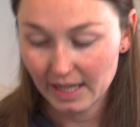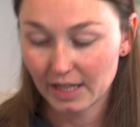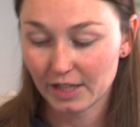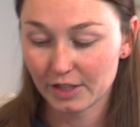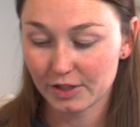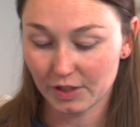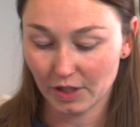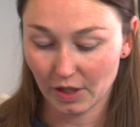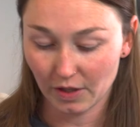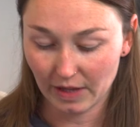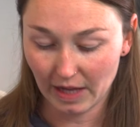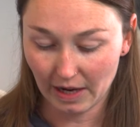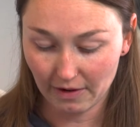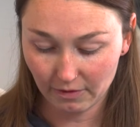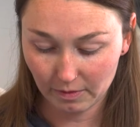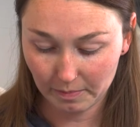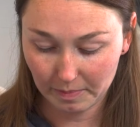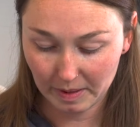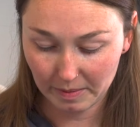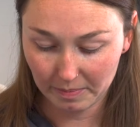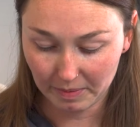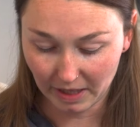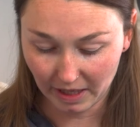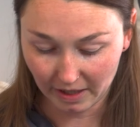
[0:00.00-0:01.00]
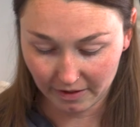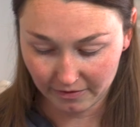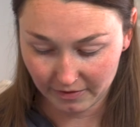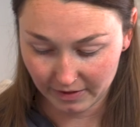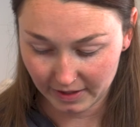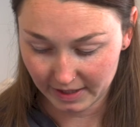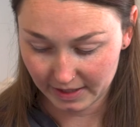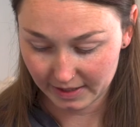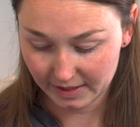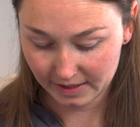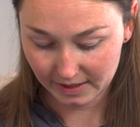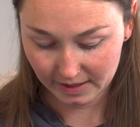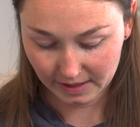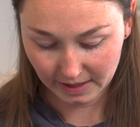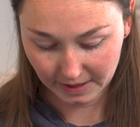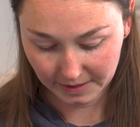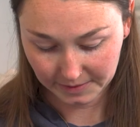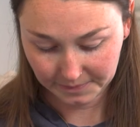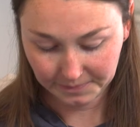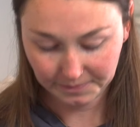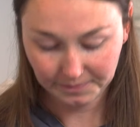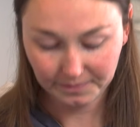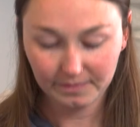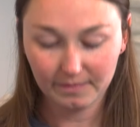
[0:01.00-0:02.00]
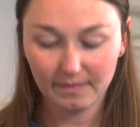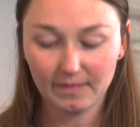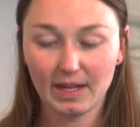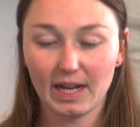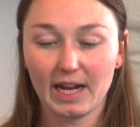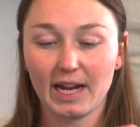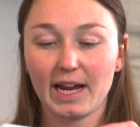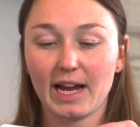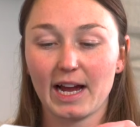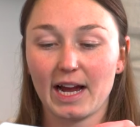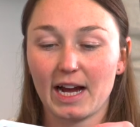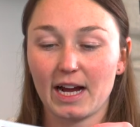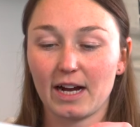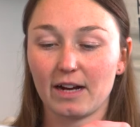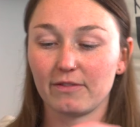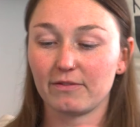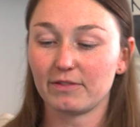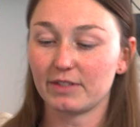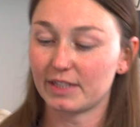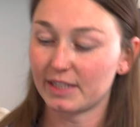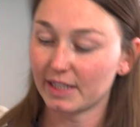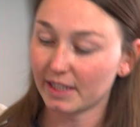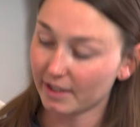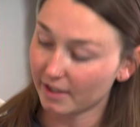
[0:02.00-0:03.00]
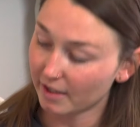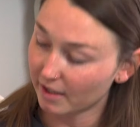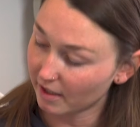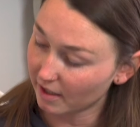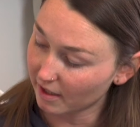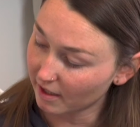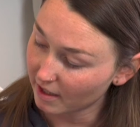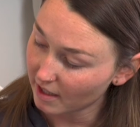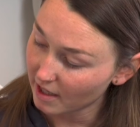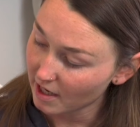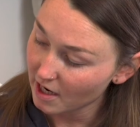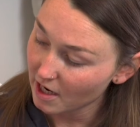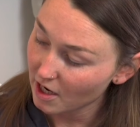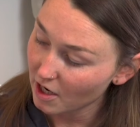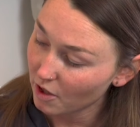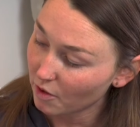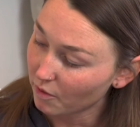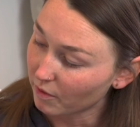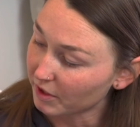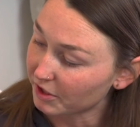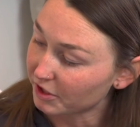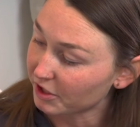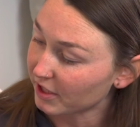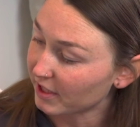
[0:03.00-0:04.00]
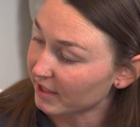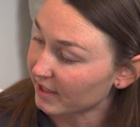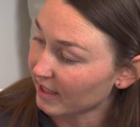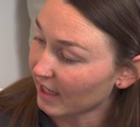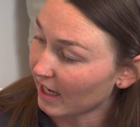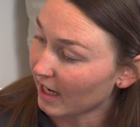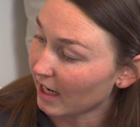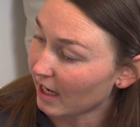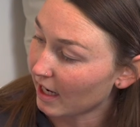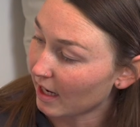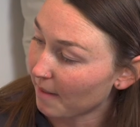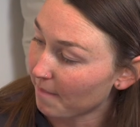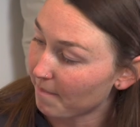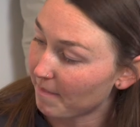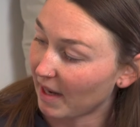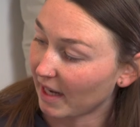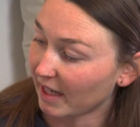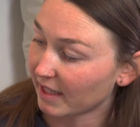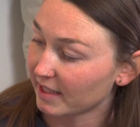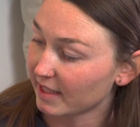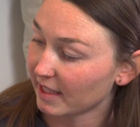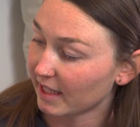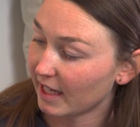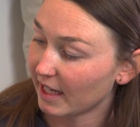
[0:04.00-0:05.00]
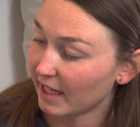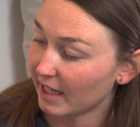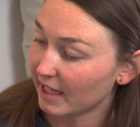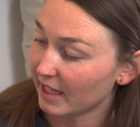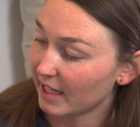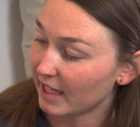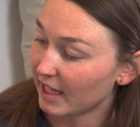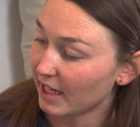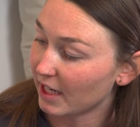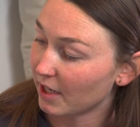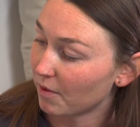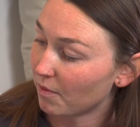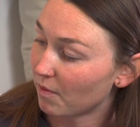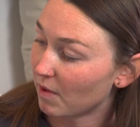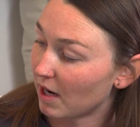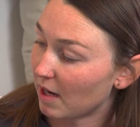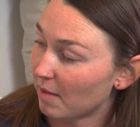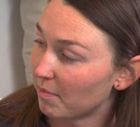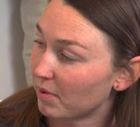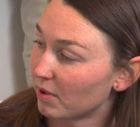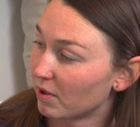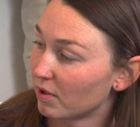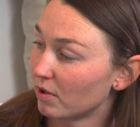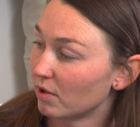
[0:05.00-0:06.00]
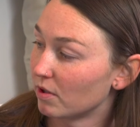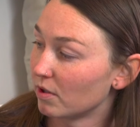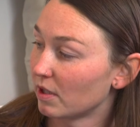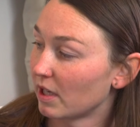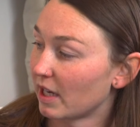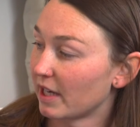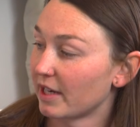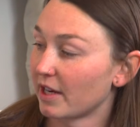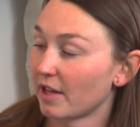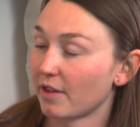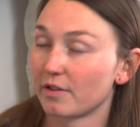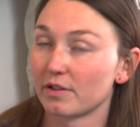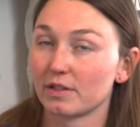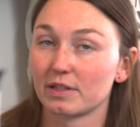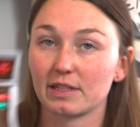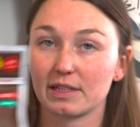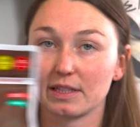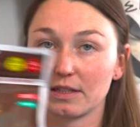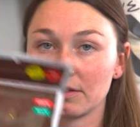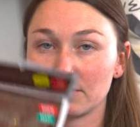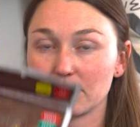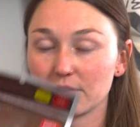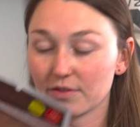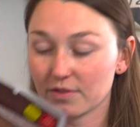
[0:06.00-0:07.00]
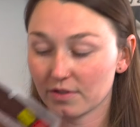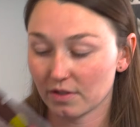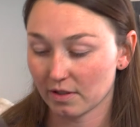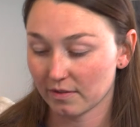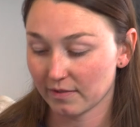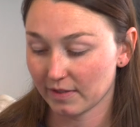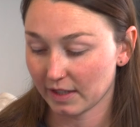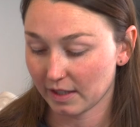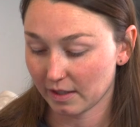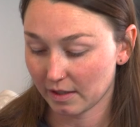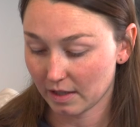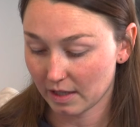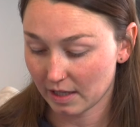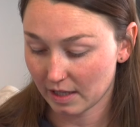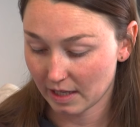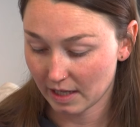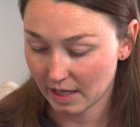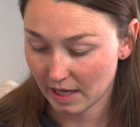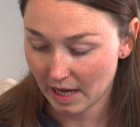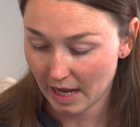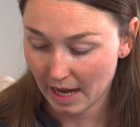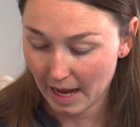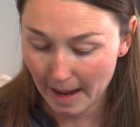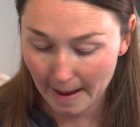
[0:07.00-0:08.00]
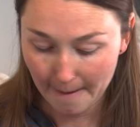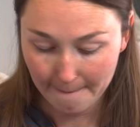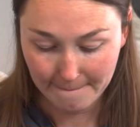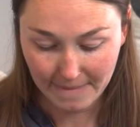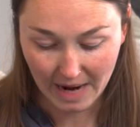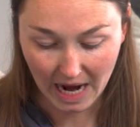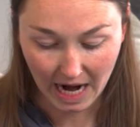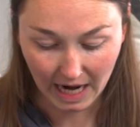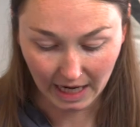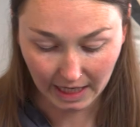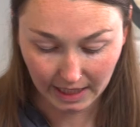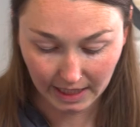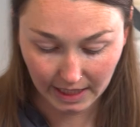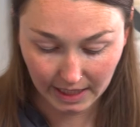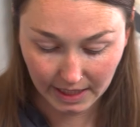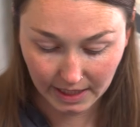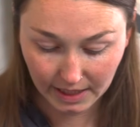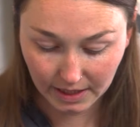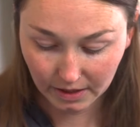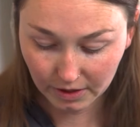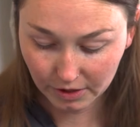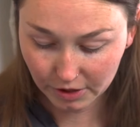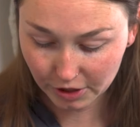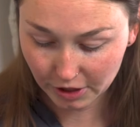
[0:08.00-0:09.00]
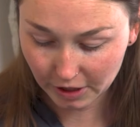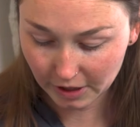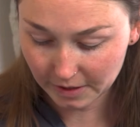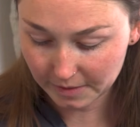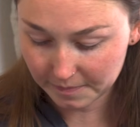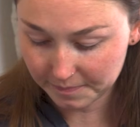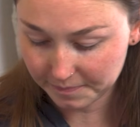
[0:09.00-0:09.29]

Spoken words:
So that will be breakfast. I have dinner, which is a Mexican quinoa bowl, another single serving package.